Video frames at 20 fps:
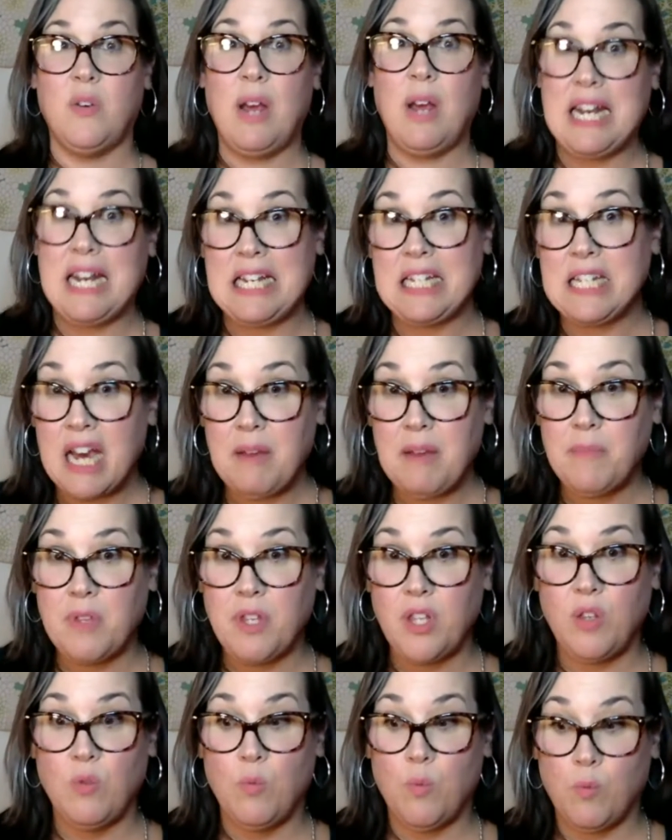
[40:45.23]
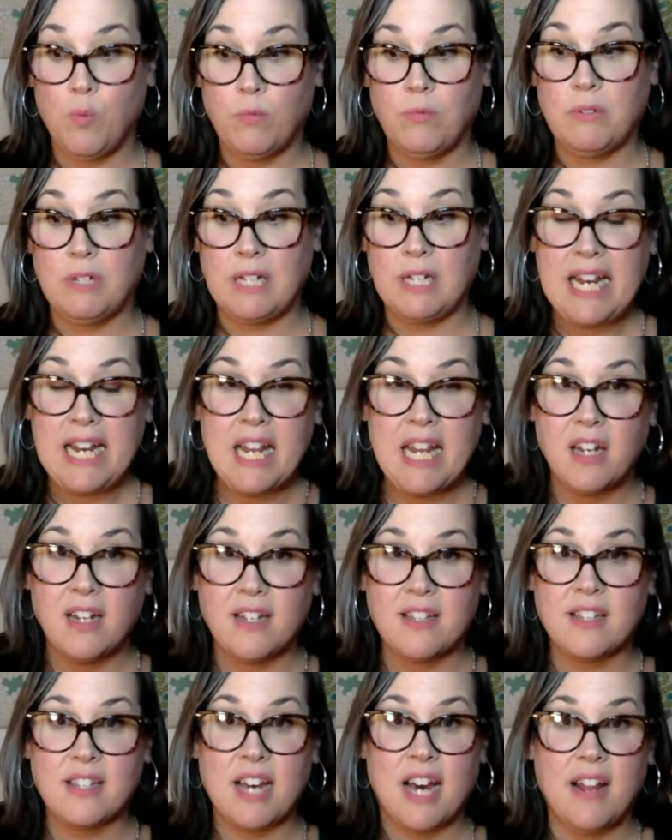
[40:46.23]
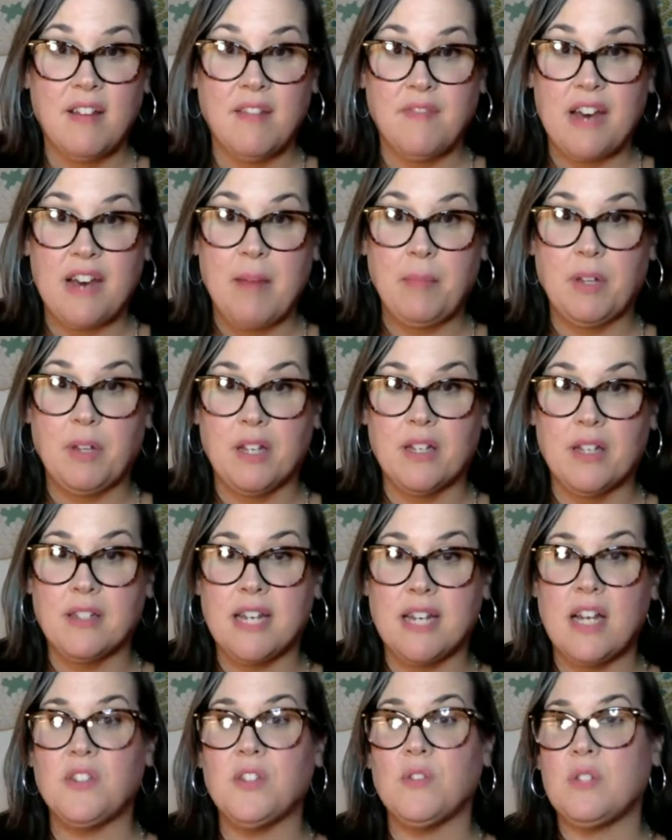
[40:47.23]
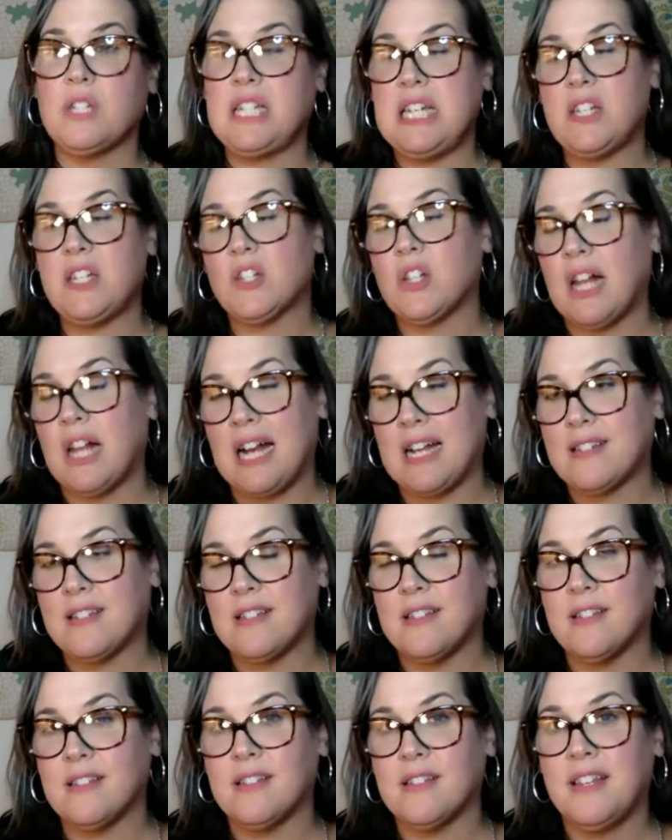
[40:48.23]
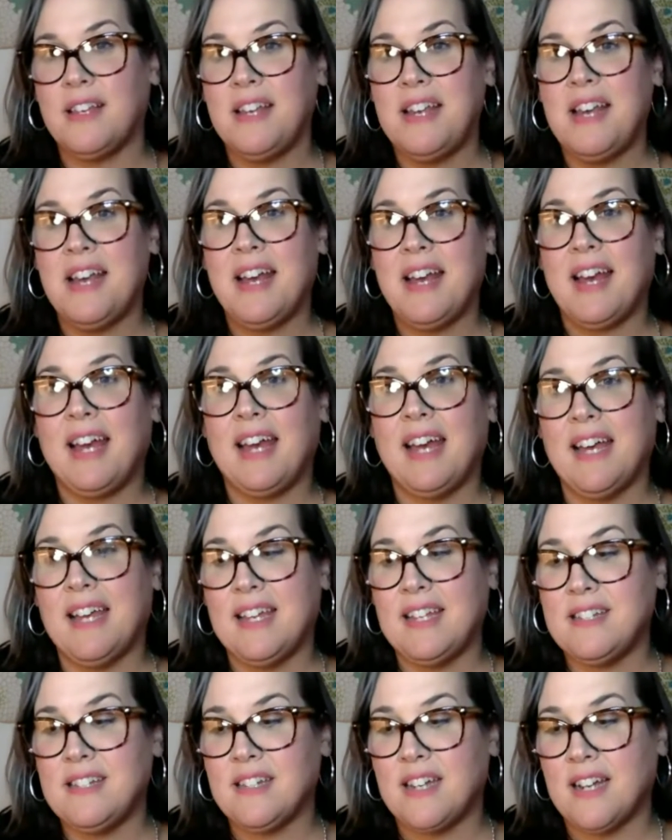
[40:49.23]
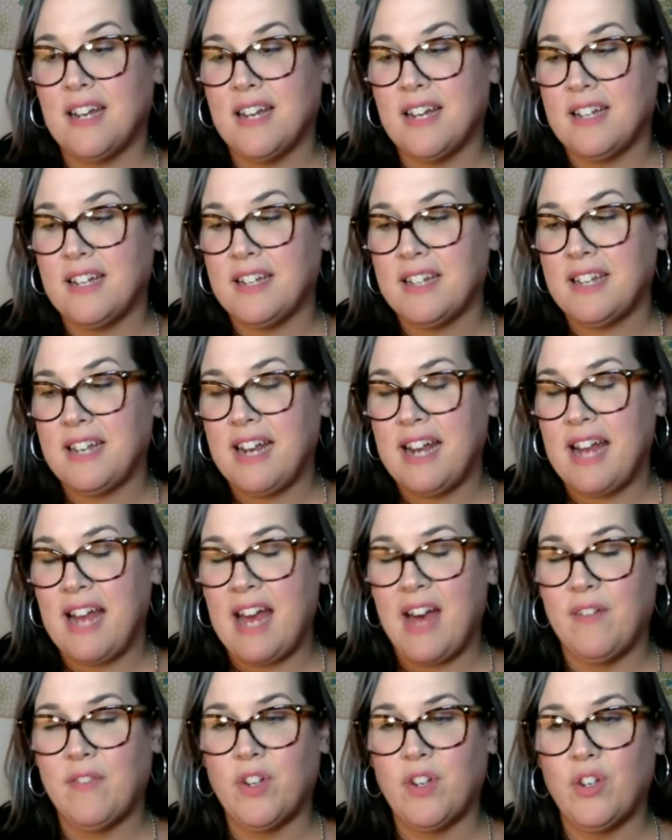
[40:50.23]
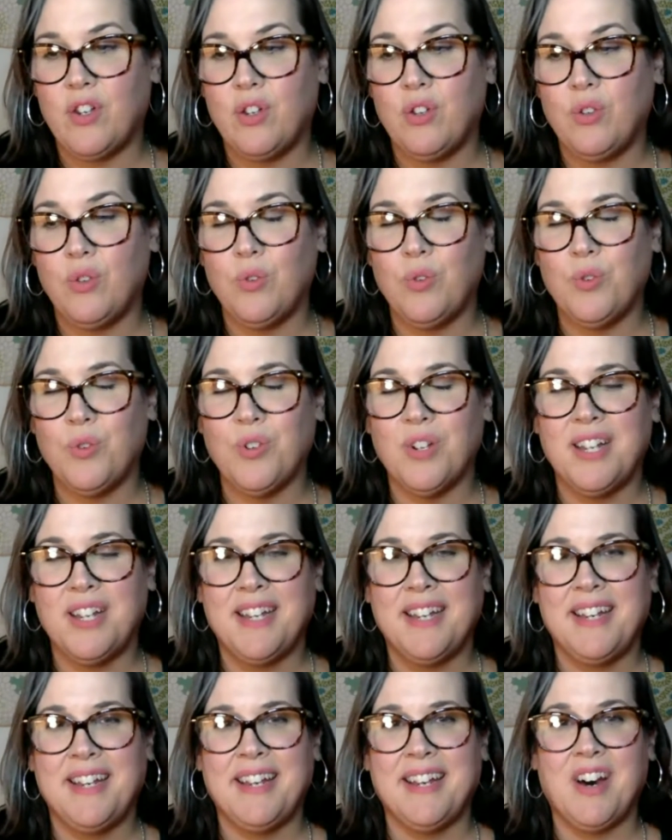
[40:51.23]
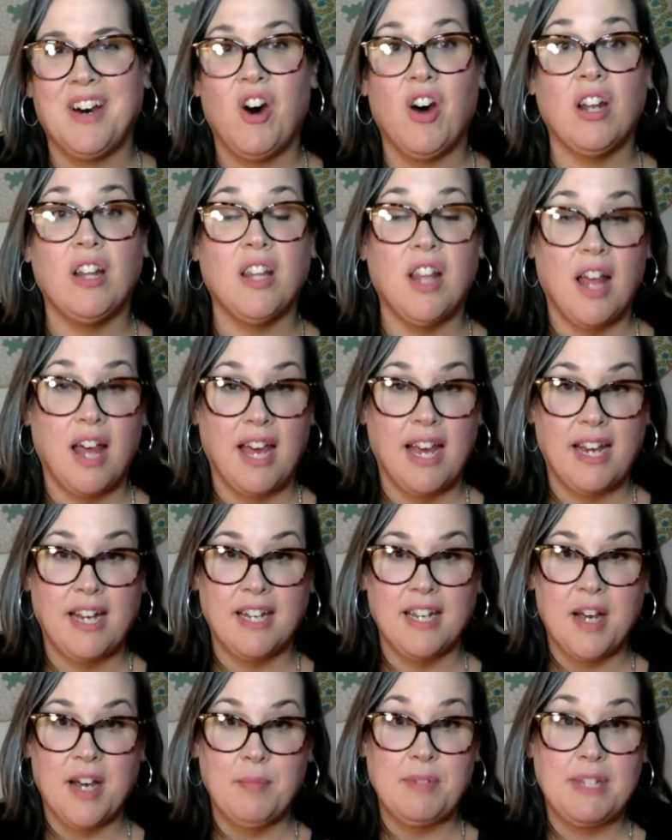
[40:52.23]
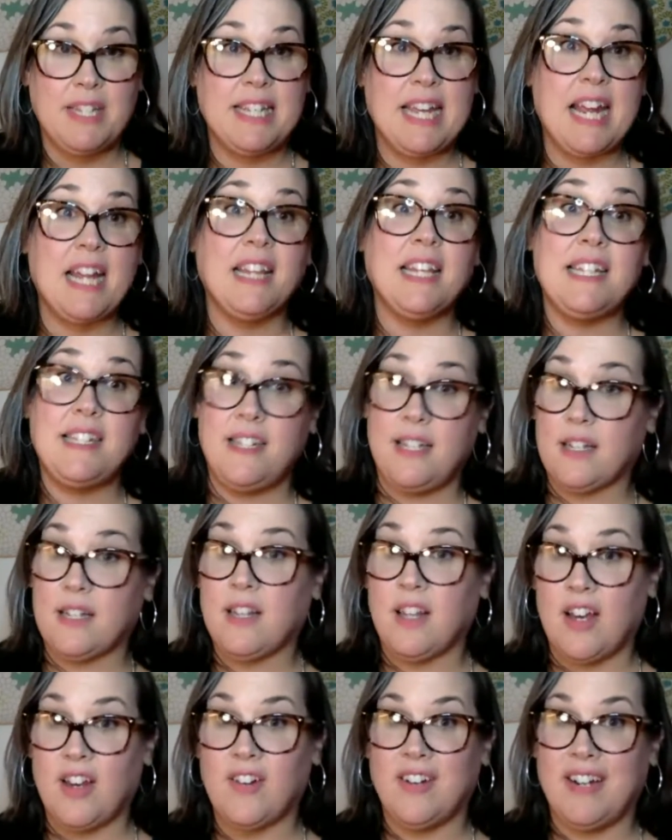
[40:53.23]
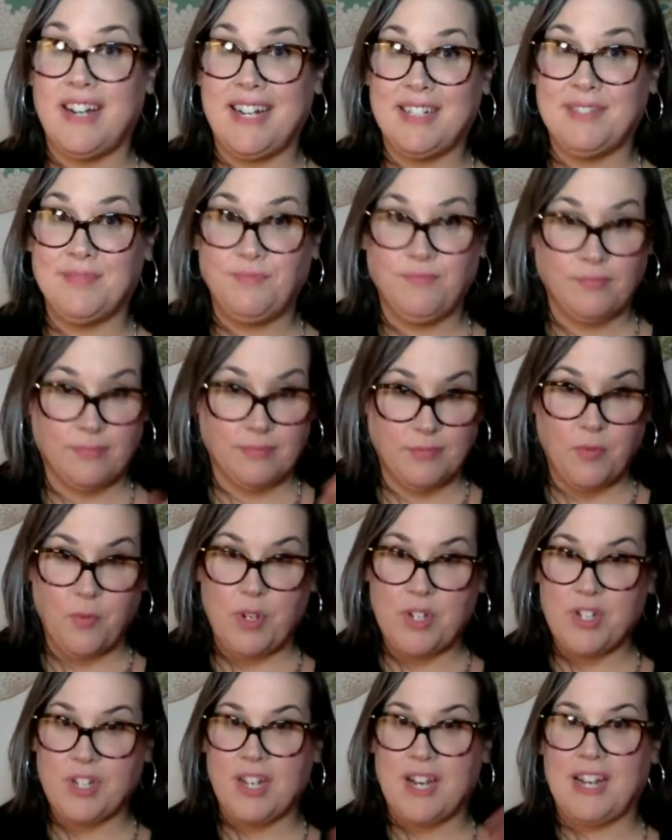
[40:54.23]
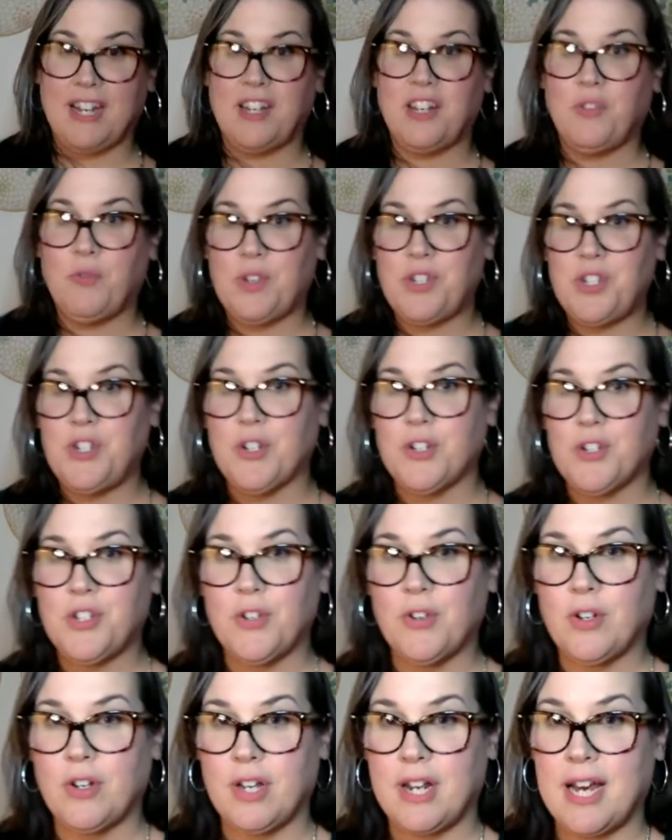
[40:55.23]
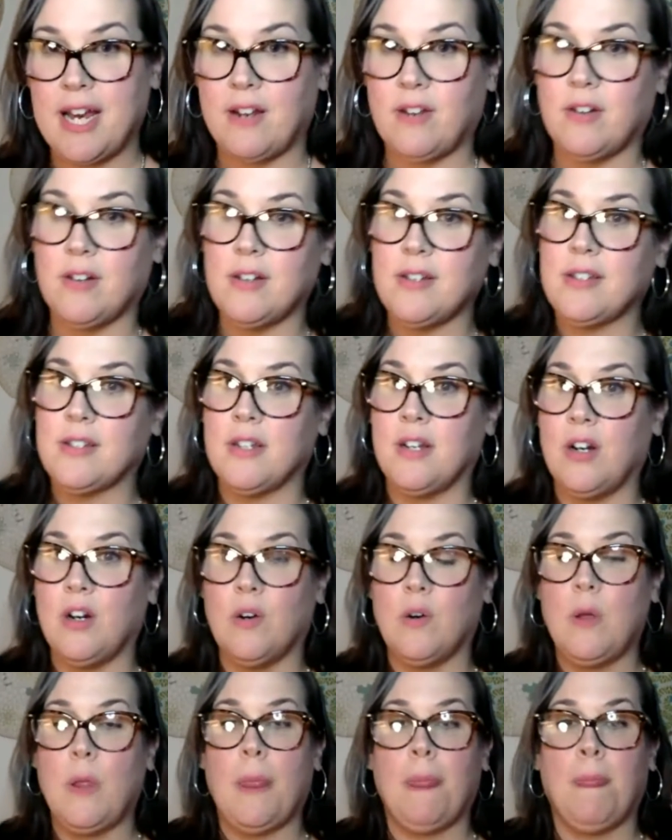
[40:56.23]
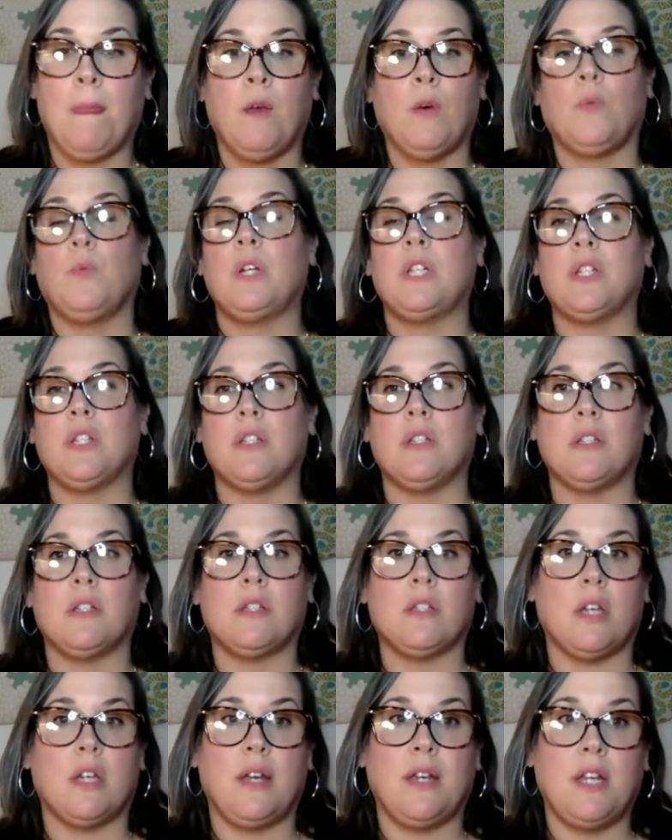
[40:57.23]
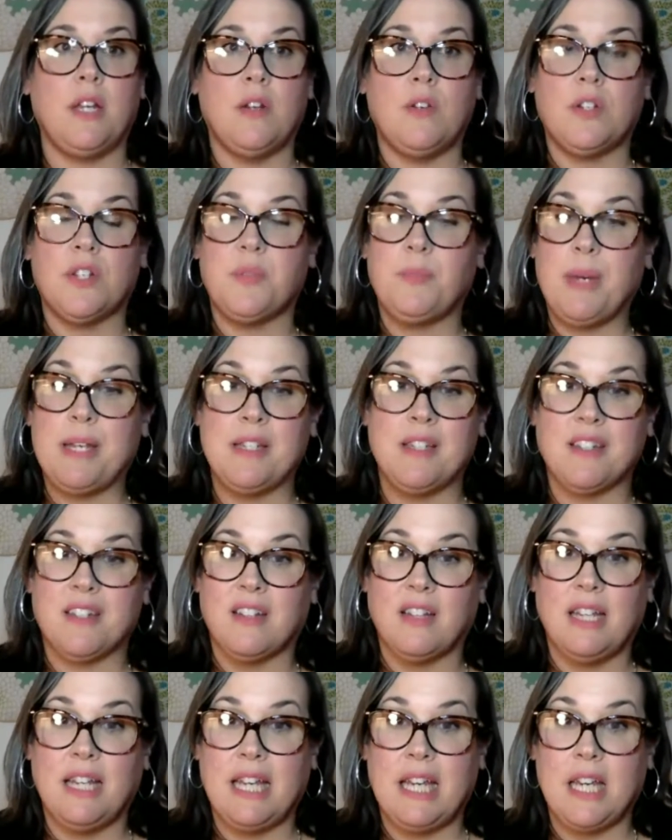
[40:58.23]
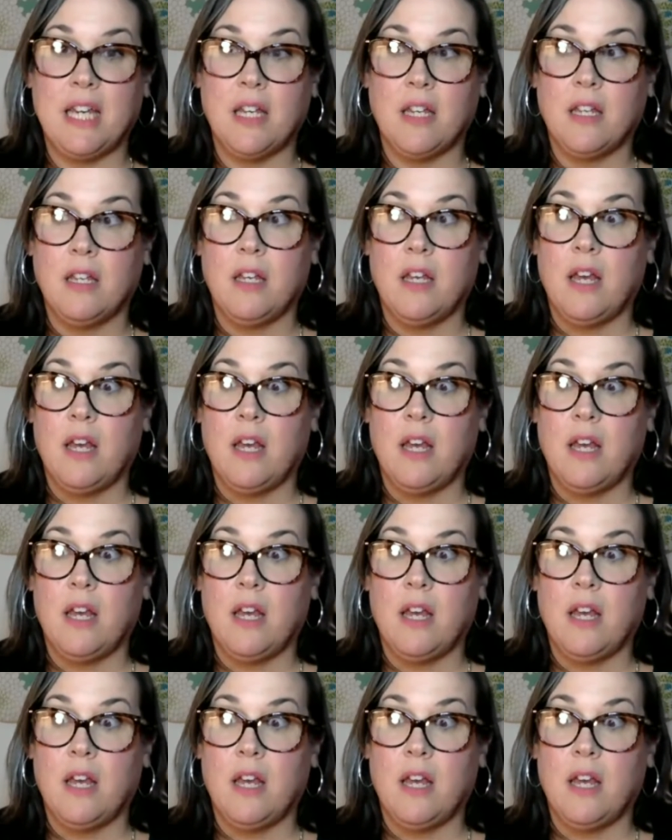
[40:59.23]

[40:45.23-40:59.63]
anytime that you need it. It's kind of fabulous. I also teach classes, and I have a new online daily decluttering, which you're so good at also, which is just basically